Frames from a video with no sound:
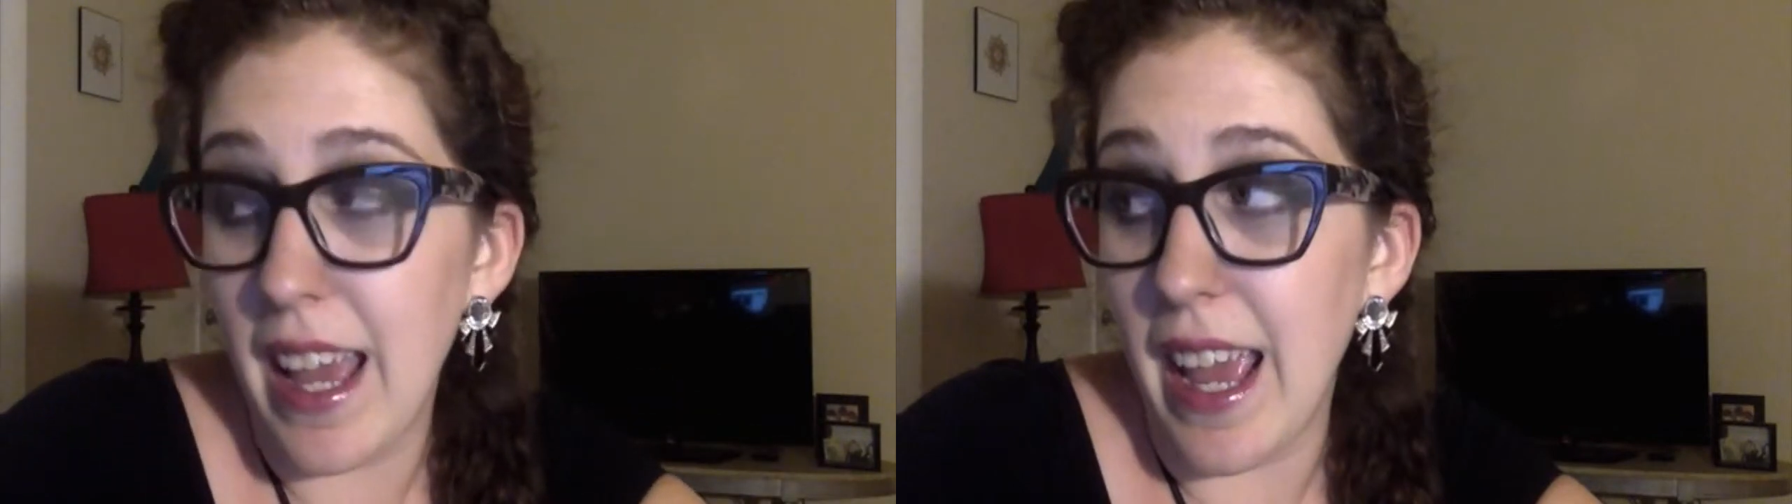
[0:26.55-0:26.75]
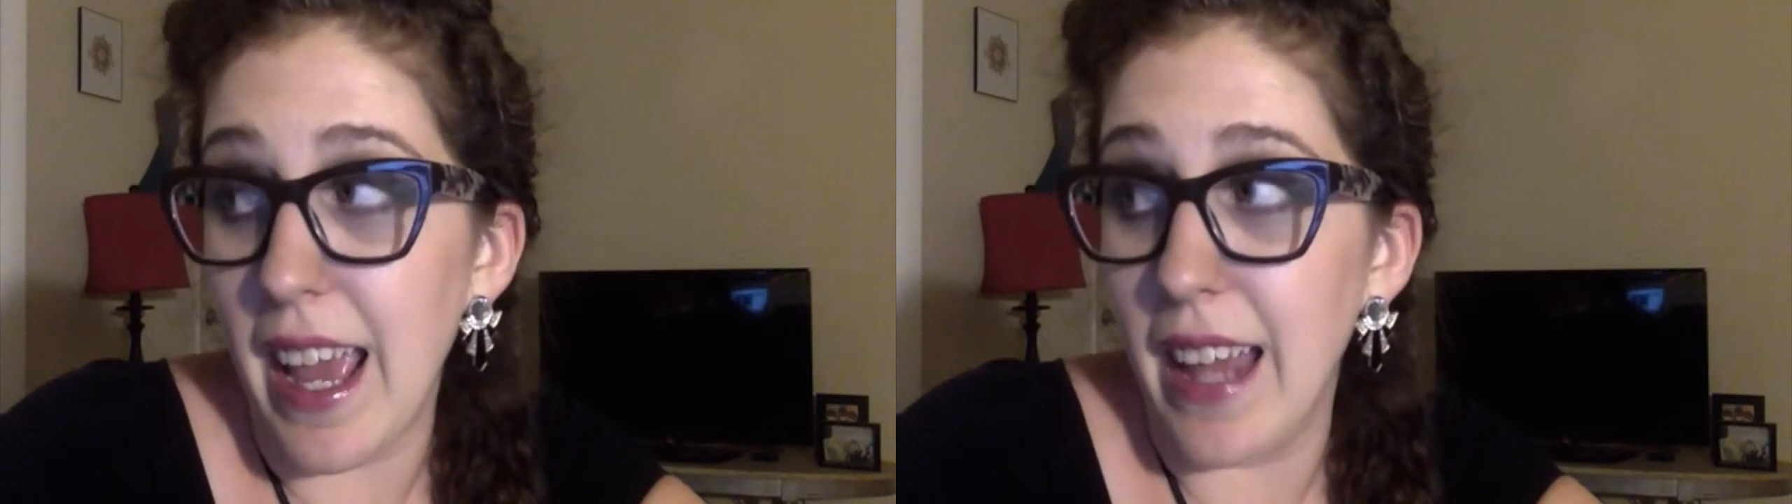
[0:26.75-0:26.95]

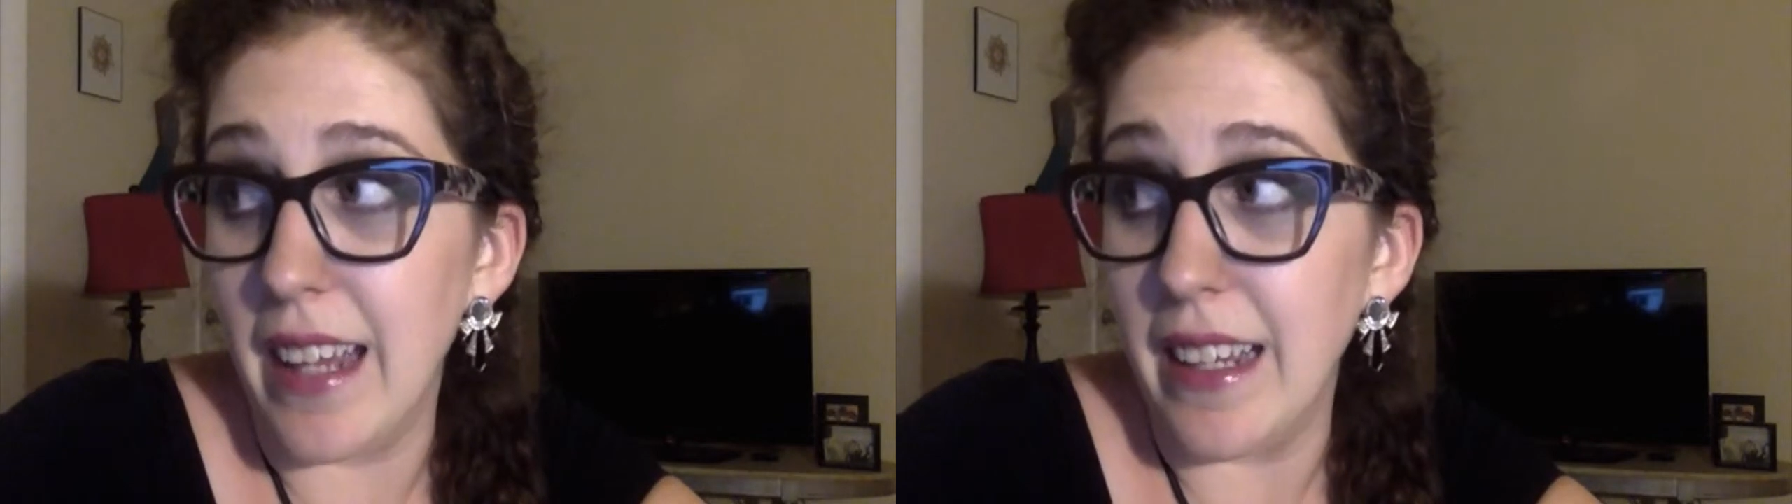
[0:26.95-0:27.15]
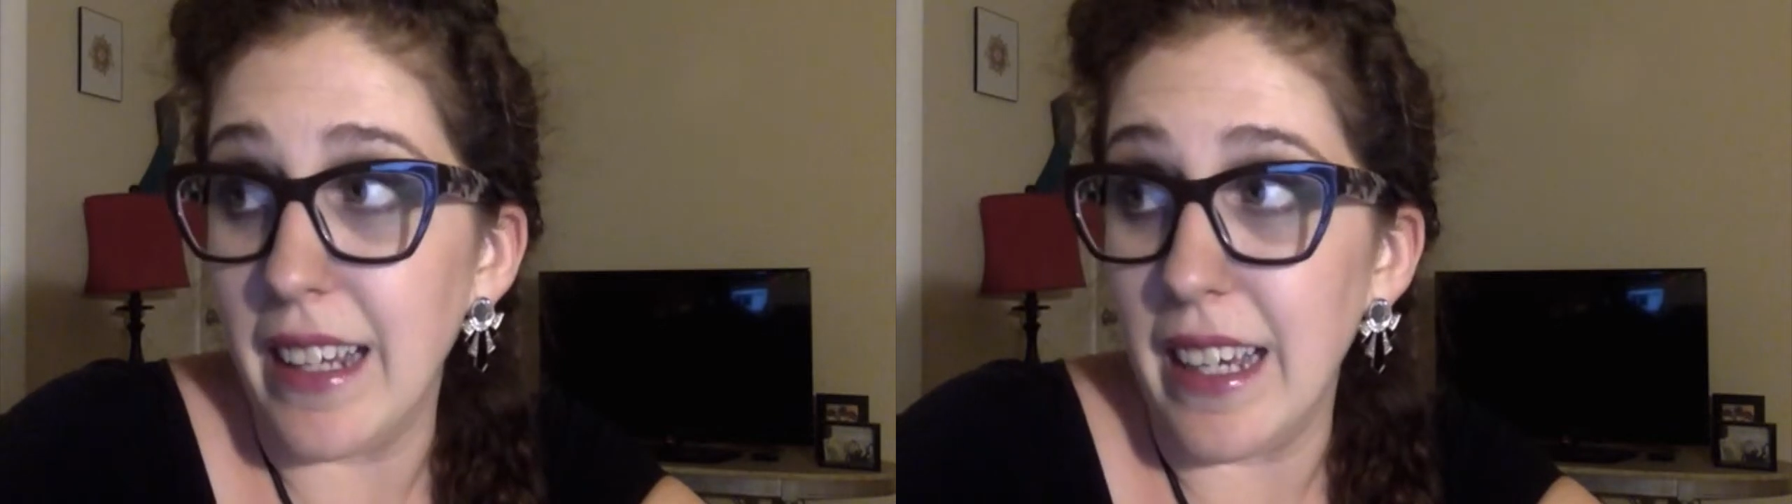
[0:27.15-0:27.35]

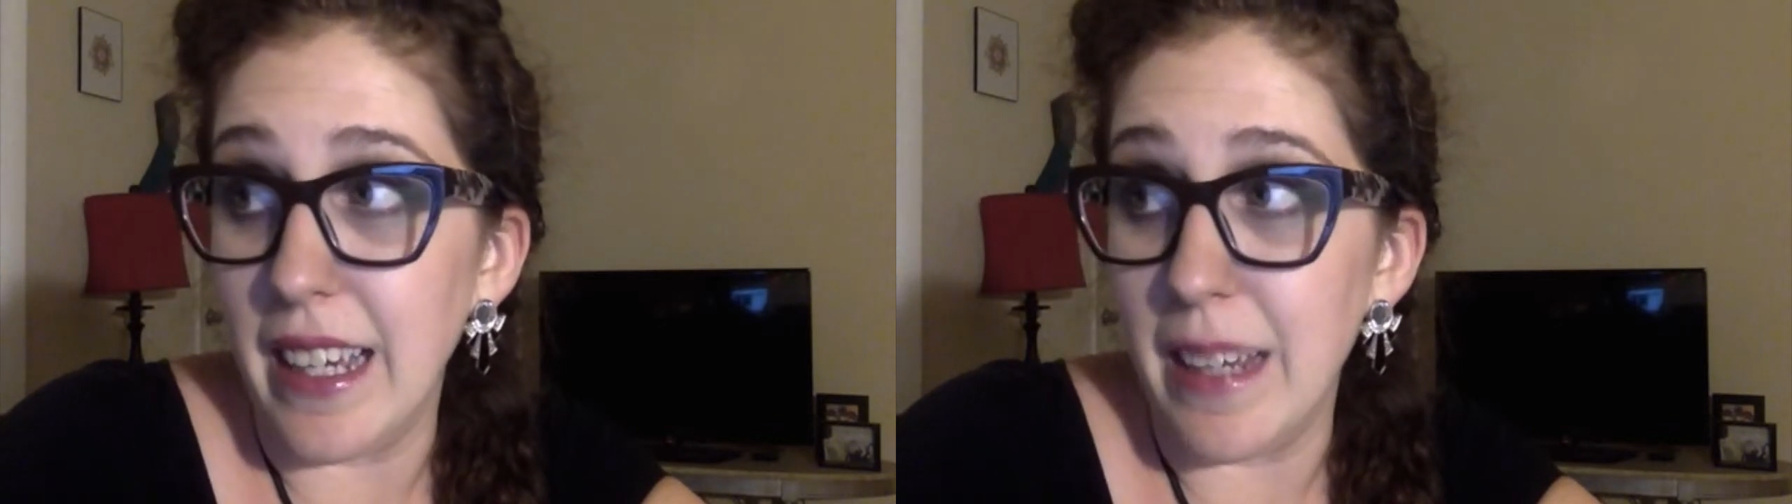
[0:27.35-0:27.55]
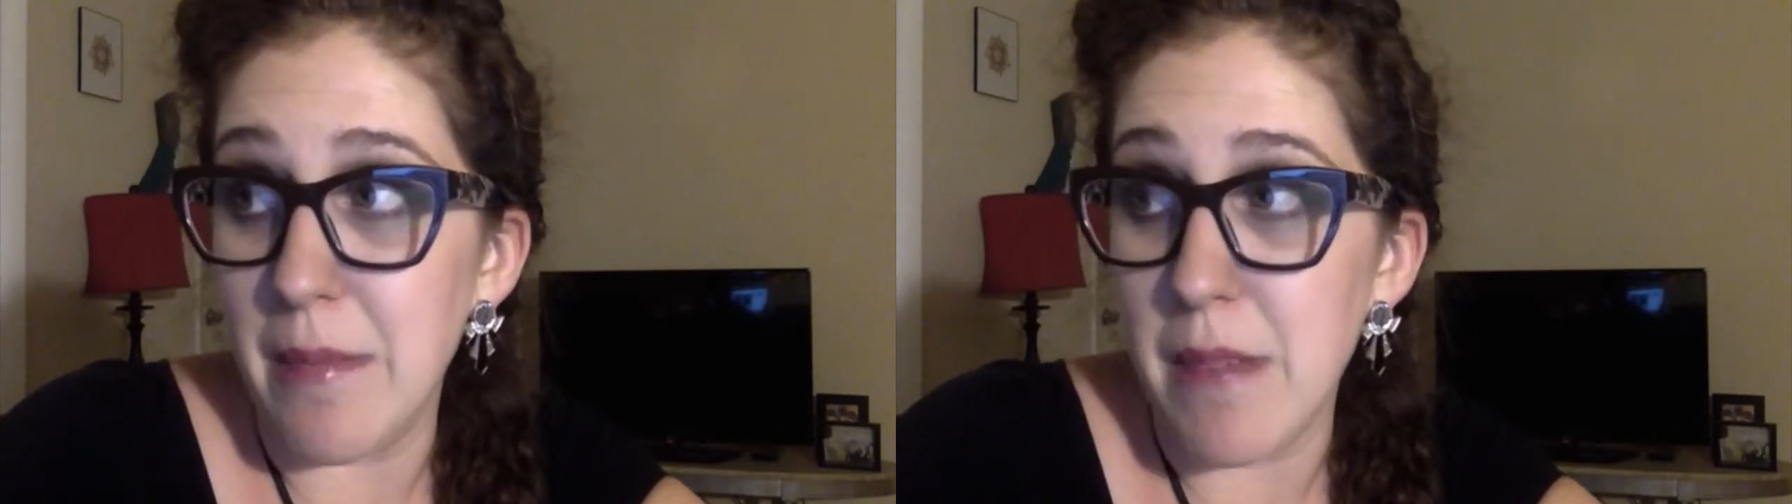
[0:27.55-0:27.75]
and
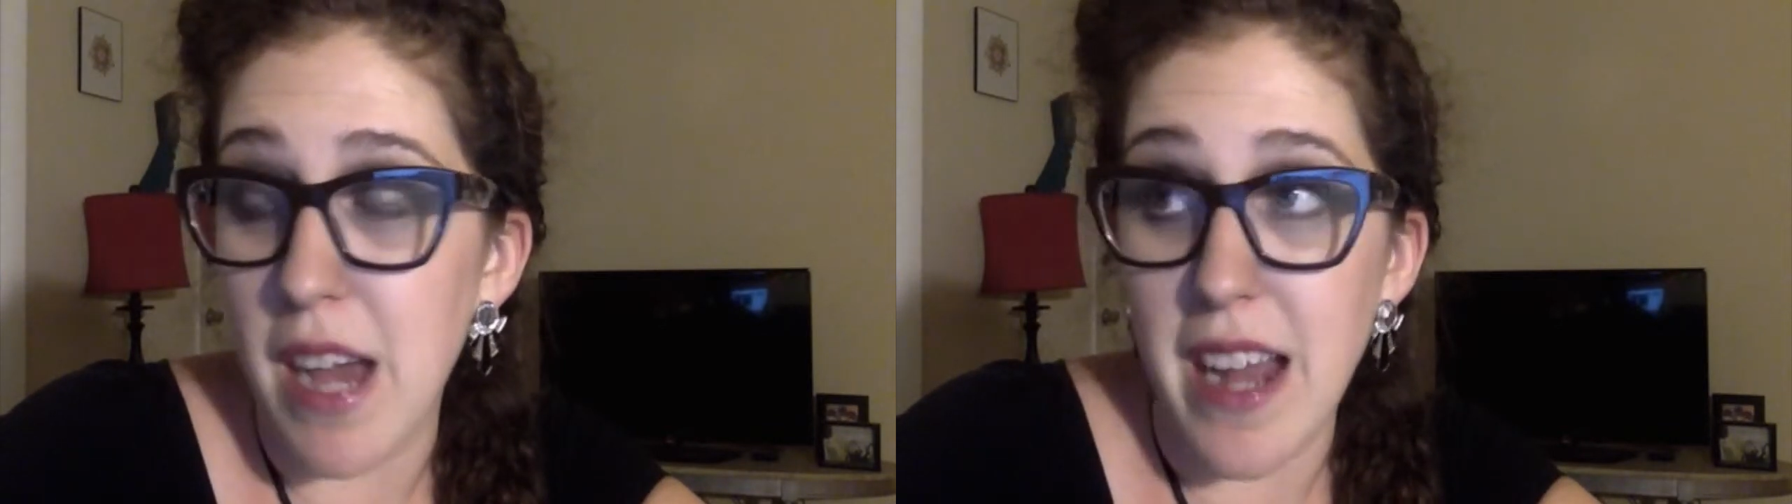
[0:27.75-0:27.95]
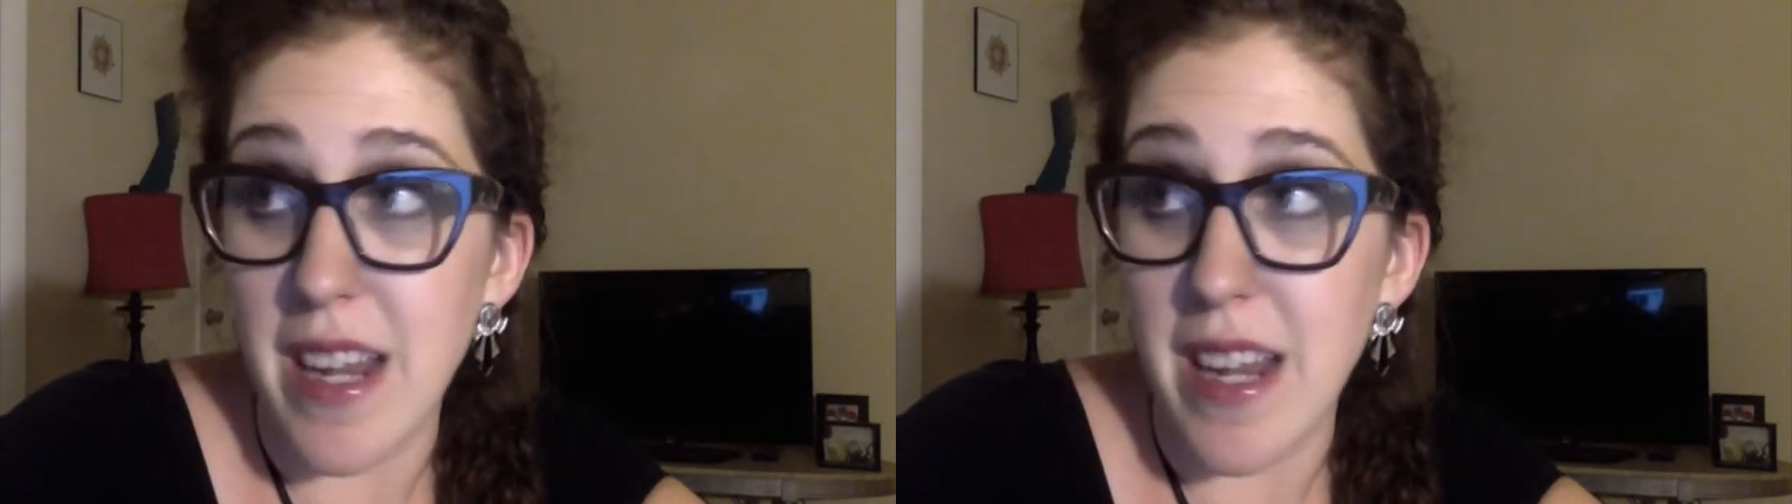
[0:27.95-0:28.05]
I'm not